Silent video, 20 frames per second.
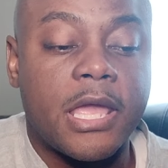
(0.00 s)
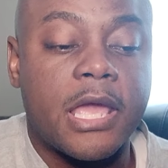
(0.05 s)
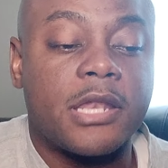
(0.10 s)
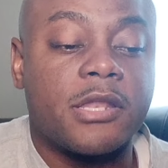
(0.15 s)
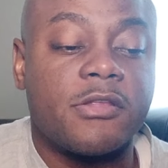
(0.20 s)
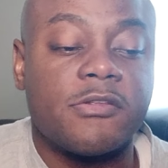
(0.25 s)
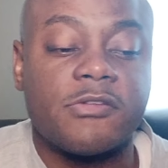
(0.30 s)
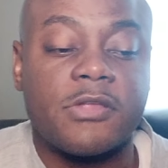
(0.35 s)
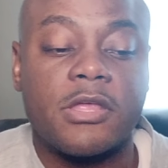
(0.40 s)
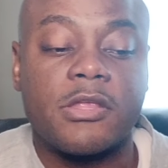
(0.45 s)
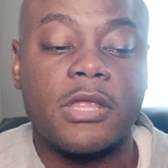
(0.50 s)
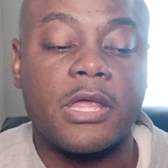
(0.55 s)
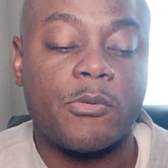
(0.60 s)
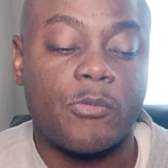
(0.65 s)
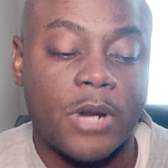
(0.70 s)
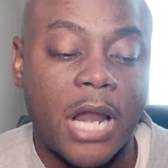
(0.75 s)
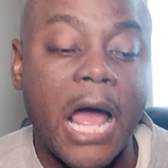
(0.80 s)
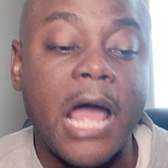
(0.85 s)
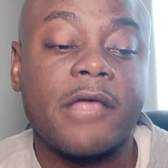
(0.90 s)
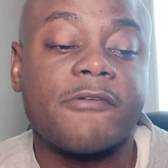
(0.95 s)
And
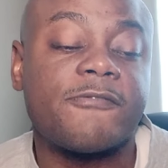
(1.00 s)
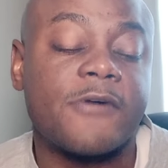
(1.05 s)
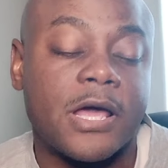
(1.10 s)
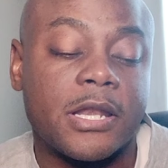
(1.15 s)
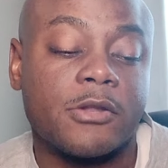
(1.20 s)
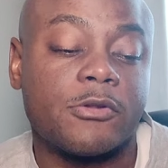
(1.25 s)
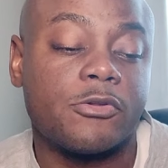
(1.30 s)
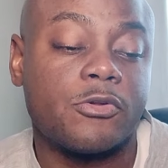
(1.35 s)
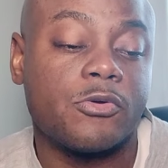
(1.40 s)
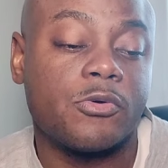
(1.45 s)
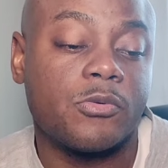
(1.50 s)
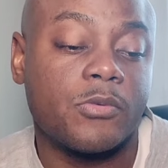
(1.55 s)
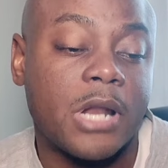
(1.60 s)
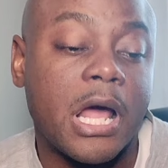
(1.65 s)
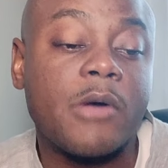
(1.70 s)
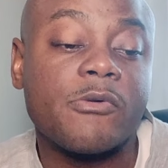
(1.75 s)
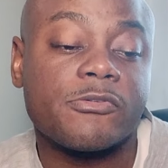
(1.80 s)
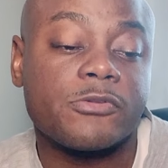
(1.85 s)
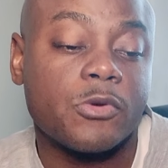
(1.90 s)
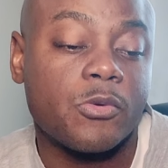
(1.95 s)
what I found doing when I
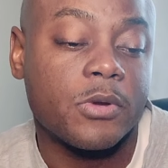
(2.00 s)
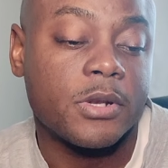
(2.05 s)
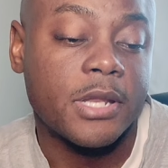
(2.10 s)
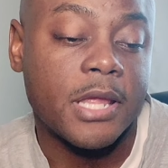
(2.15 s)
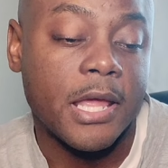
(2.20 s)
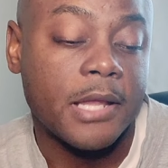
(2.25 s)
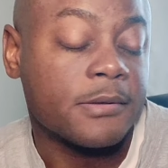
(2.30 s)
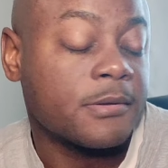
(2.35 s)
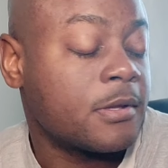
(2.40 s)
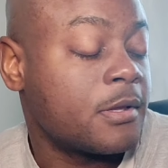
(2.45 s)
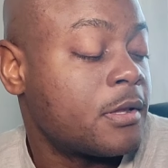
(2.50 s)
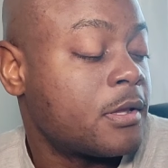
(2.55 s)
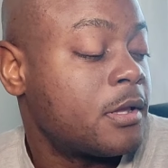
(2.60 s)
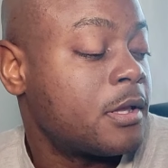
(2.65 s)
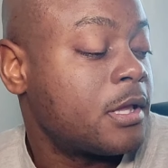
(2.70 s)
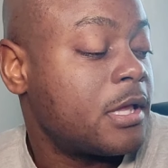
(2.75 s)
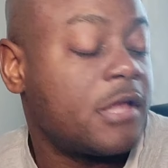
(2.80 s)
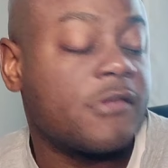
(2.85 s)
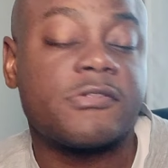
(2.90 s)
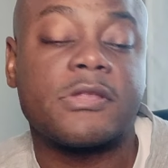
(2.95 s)
was doing that
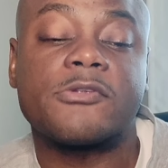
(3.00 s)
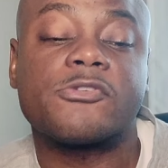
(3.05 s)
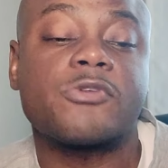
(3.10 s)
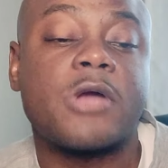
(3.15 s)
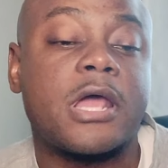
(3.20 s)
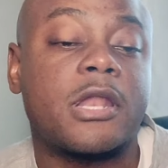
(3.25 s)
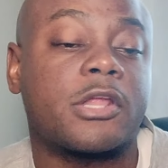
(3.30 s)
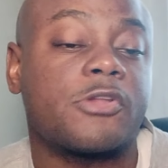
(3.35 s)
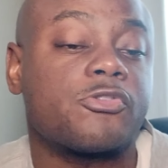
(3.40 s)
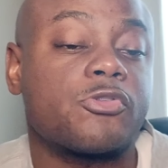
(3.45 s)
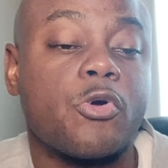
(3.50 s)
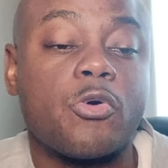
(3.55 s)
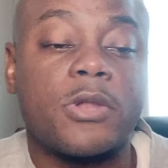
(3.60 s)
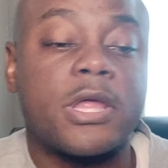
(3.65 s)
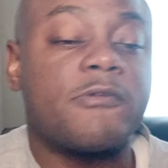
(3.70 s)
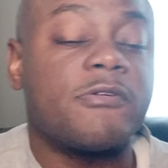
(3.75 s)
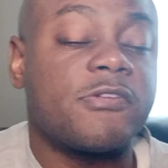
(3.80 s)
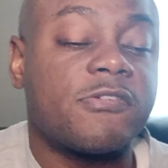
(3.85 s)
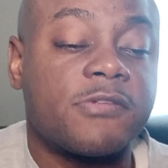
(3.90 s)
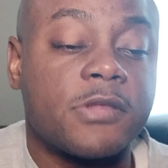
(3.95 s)
is I'm trying to control
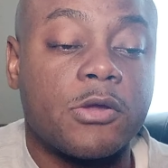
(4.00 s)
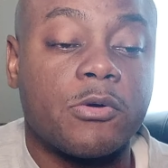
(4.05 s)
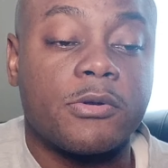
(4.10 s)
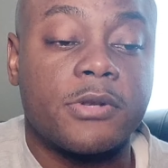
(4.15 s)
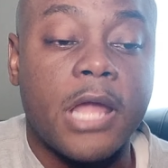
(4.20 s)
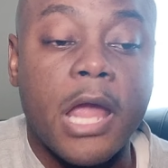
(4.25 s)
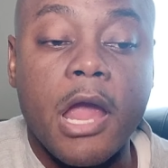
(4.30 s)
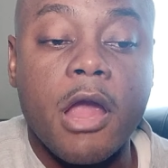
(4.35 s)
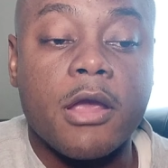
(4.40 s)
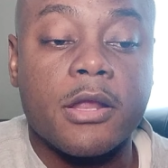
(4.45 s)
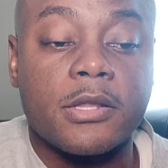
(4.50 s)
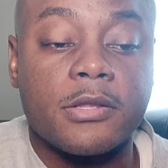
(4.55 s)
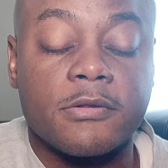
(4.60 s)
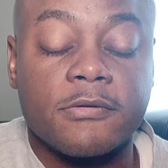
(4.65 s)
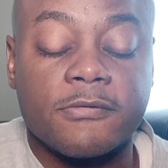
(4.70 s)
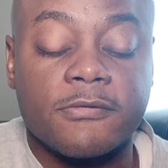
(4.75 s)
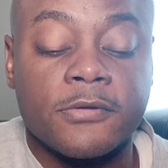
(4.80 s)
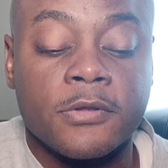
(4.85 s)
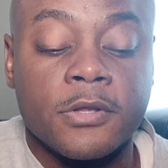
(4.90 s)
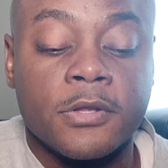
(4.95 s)
every single
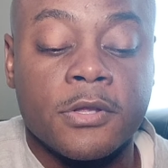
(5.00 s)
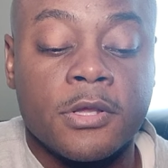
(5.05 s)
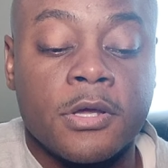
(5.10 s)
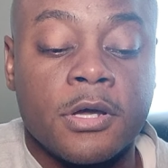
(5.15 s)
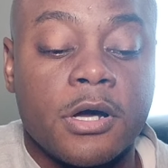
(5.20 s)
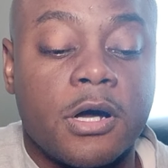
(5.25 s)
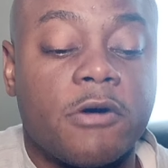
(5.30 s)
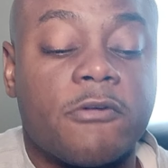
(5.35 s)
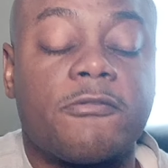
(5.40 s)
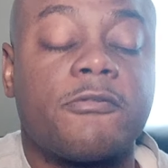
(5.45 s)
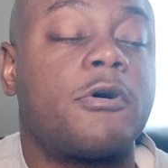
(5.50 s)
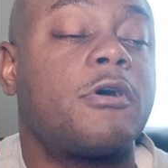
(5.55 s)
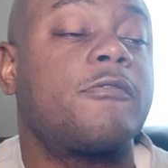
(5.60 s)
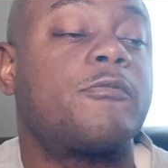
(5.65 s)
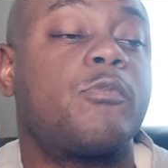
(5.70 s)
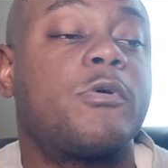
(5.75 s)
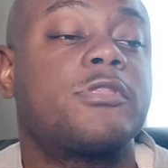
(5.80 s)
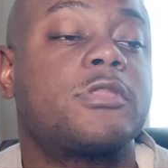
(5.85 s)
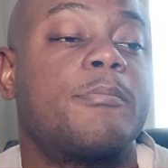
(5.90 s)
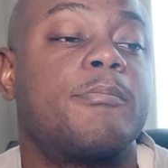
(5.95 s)
narrative of
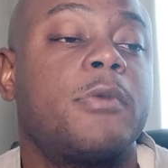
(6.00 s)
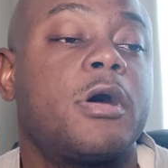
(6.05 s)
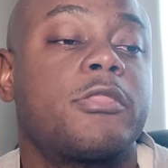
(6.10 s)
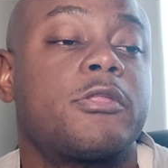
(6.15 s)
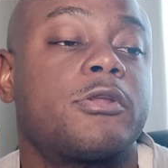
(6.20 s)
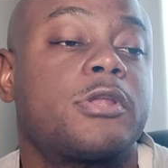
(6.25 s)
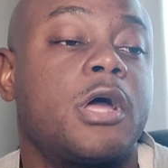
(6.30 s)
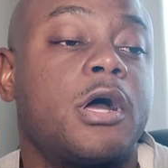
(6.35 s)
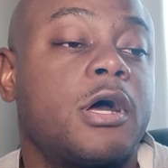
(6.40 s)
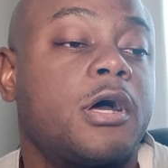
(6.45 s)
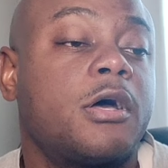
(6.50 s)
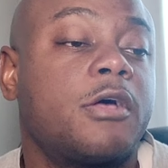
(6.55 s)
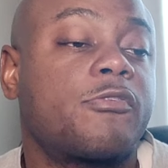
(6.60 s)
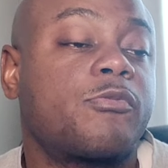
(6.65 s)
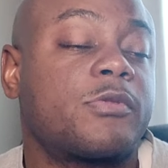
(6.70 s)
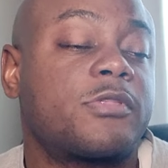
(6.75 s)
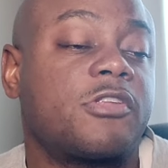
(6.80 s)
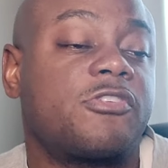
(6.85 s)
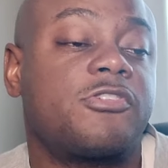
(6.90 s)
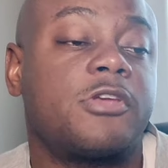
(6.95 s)
what the mother does
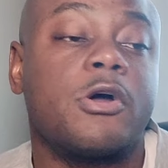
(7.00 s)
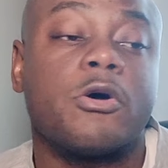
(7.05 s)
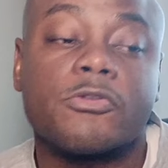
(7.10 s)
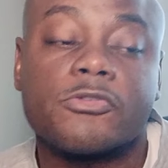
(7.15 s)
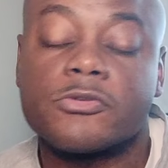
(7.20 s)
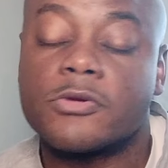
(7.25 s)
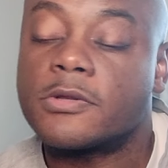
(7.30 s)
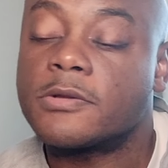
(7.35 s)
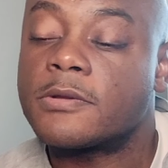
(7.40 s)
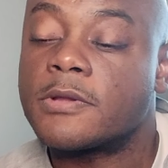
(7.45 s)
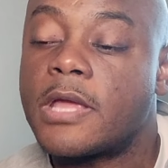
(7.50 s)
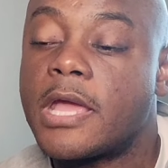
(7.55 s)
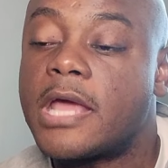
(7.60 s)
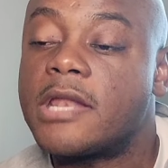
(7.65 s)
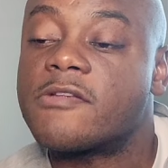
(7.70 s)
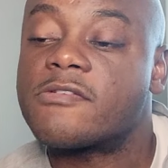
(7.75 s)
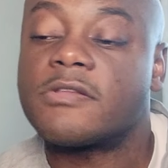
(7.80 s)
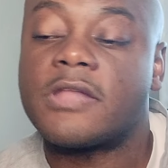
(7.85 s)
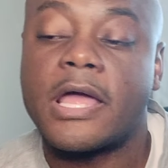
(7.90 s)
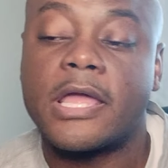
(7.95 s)
with the children. And
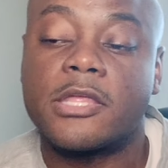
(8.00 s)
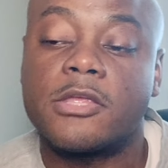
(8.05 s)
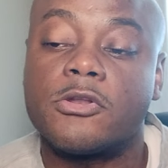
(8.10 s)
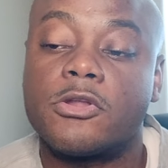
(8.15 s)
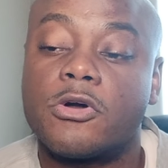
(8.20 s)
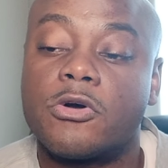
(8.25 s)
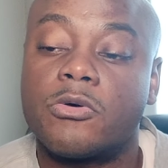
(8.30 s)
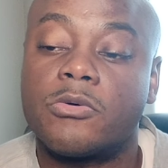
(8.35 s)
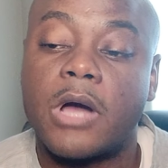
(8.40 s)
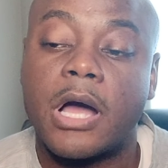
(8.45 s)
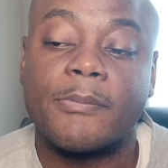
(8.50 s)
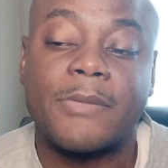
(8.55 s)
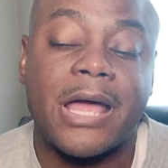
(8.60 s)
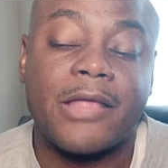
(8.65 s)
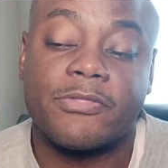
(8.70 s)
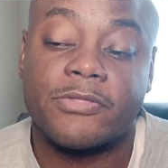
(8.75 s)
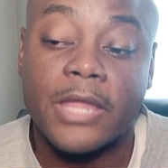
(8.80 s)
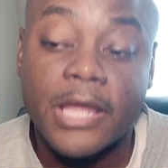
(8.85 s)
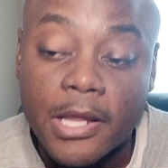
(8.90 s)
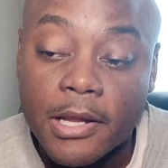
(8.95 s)
it's like, I'm
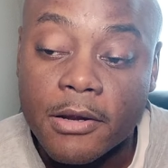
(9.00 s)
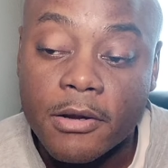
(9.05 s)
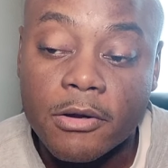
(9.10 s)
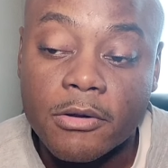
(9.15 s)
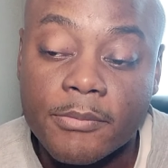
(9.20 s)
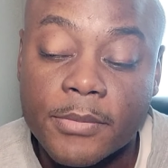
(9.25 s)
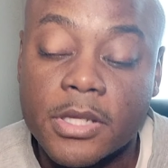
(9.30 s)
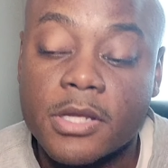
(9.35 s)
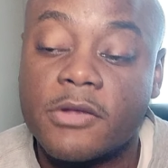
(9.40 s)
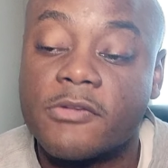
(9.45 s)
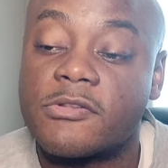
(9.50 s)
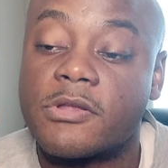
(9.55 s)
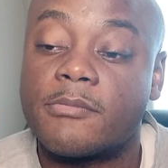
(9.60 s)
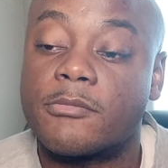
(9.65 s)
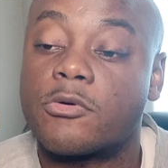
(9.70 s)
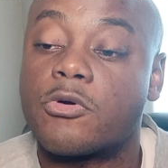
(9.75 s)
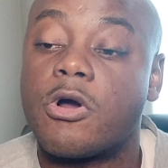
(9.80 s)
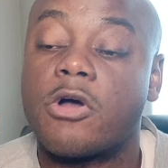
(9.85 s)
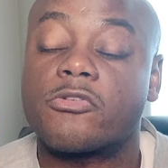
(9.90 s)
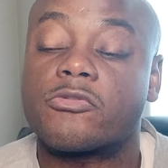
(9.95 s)
not there because
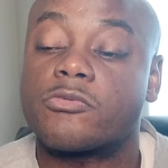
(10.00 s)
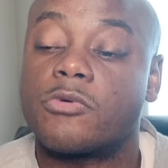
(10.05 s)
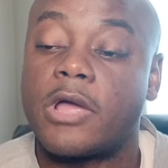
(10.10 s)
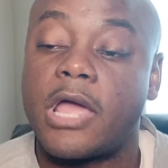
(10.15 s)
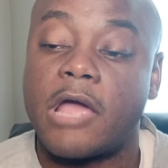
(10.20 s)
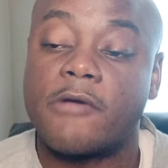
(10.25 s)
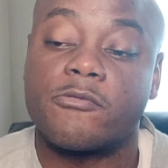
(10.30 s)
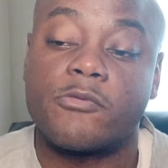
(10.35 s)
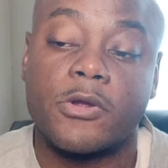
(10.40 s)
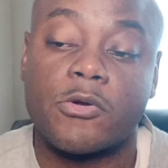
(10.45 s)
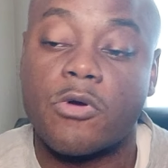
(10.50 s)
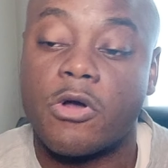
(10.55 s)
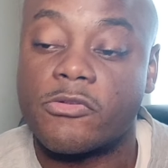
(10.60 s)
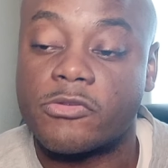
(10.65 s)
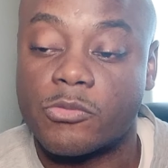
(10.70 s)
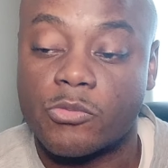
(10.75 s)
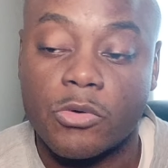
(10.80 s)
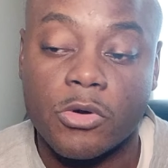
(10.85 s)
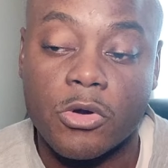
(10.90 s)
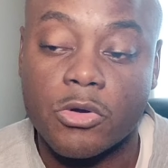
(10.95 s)
I'm halfway across
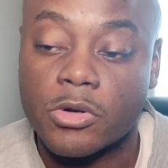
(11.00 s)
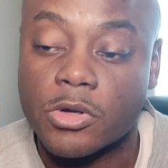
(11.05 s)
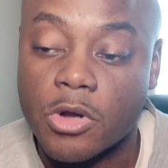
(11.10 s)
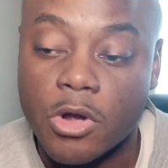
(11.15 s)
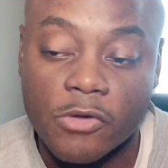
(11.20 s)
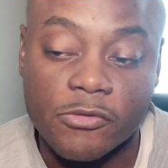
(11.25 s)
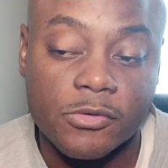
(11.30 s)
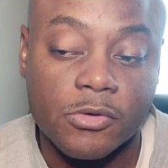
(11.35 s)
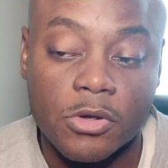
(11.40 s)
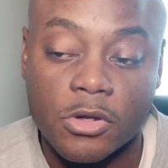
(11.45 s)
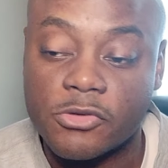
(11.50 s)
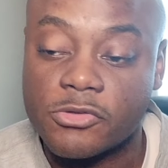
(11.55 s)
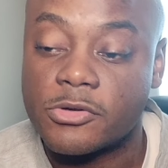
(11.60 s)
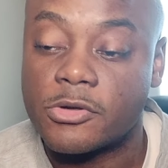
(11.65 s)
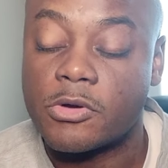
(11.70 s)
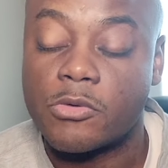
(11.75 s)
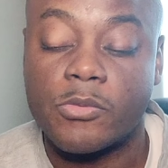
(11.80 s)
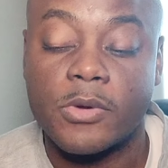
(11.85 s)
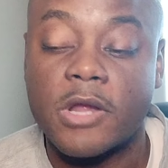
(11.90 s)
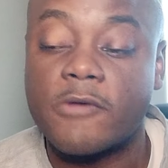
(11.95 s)
the world, across the country,
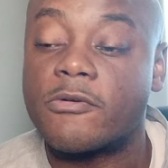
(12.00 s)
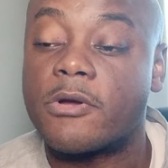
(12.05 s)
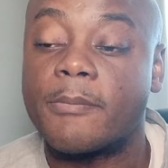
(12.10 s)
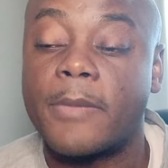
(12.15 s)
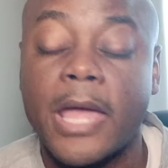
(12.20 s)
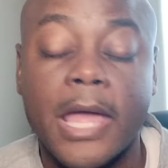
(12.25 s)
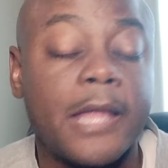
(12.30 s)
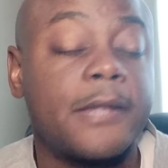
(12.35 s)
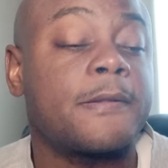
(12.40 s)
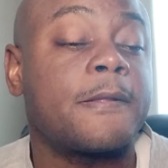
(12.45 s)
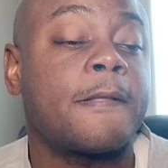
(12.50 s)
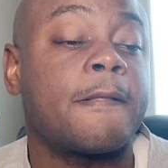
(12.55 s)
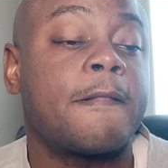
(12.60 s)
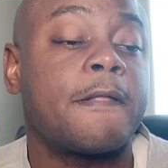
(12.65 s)
or wherever I'm at.